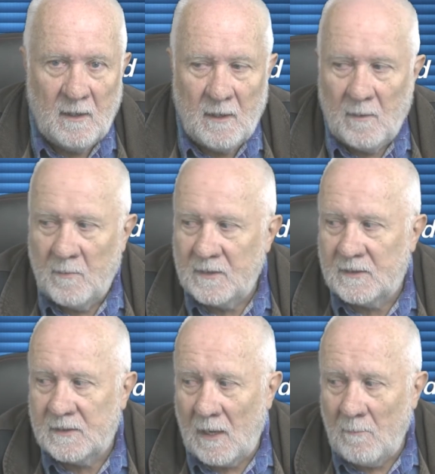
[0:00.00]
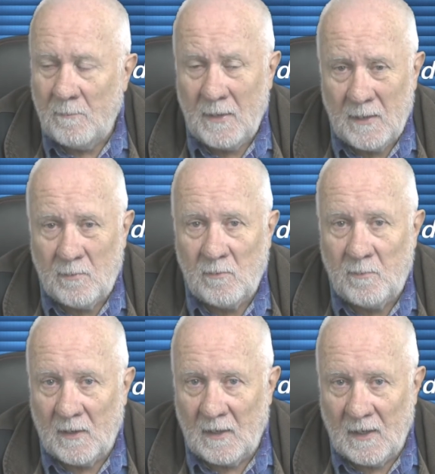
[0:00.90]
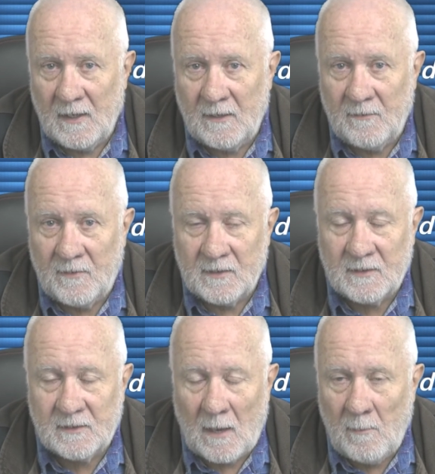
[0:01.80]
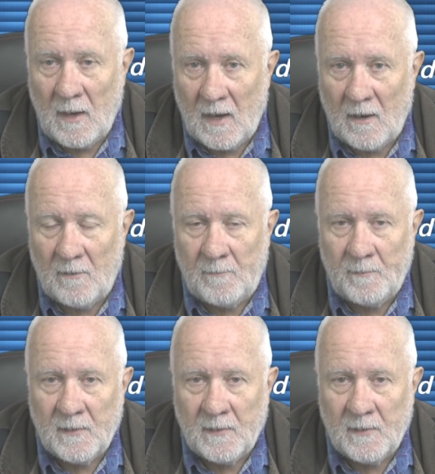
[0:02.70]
but some people believe that somehow